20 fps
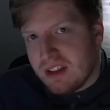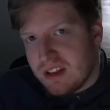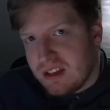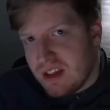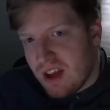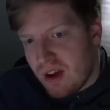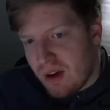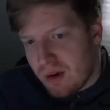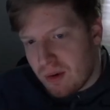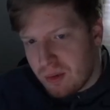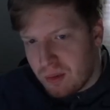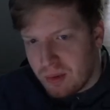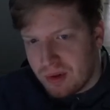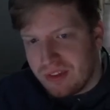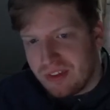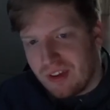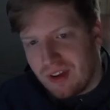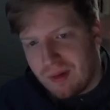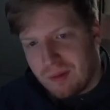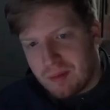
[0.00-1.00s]
Yo, what's
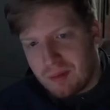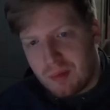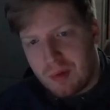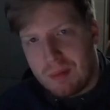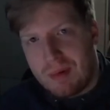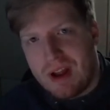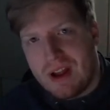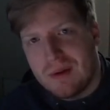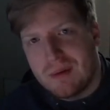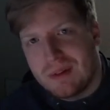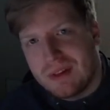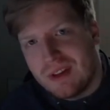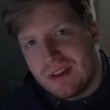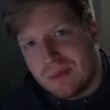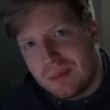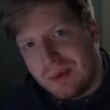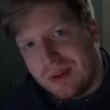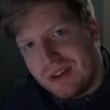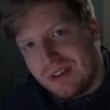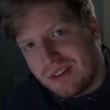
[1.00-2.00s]
up? We're back with this
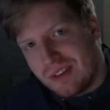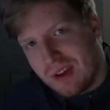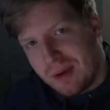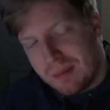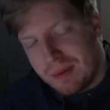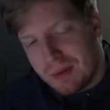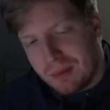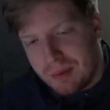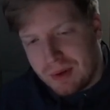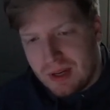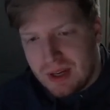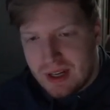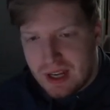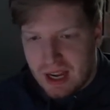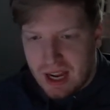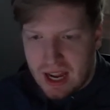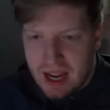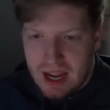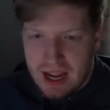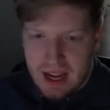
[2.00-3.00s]
week's tip of the week,
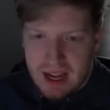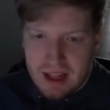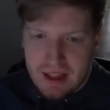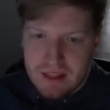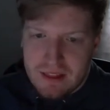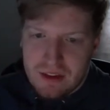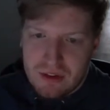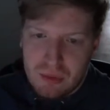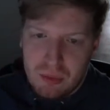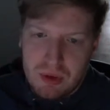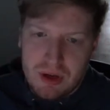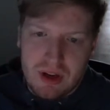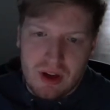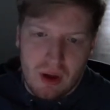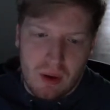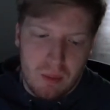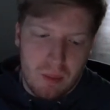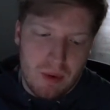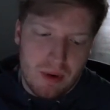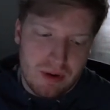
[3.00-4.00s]
and this week I
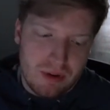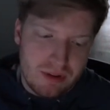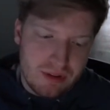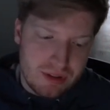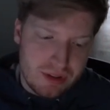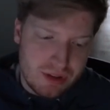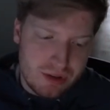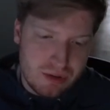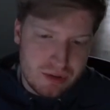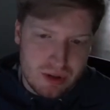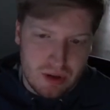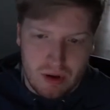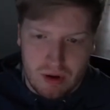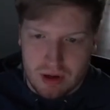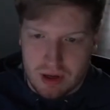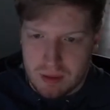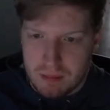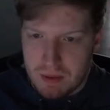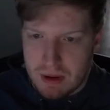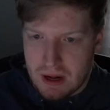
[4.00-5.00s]
wanted to talk
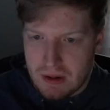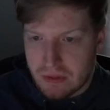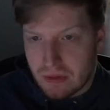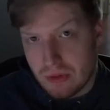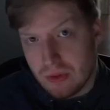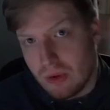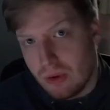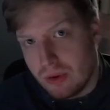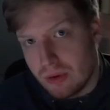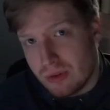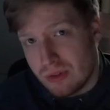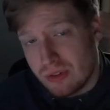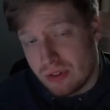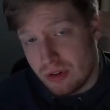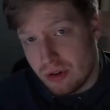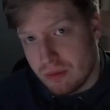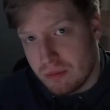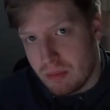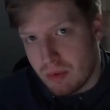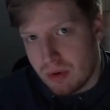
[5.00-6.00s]
about the Loyal
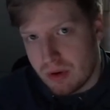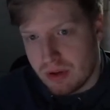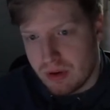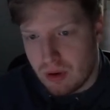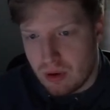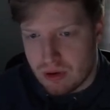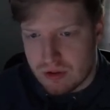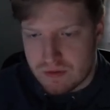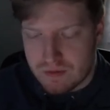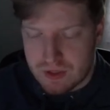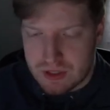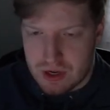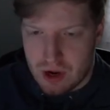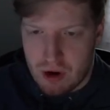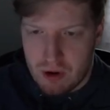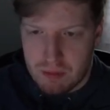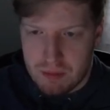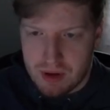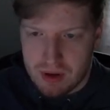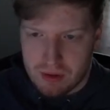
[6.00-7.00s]
Stoneborn and Halls of
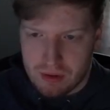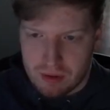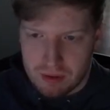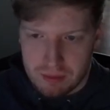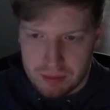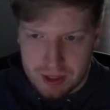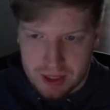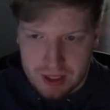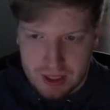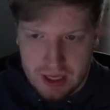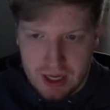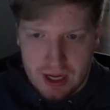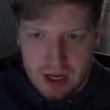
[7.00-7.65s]
Atonement a little bit.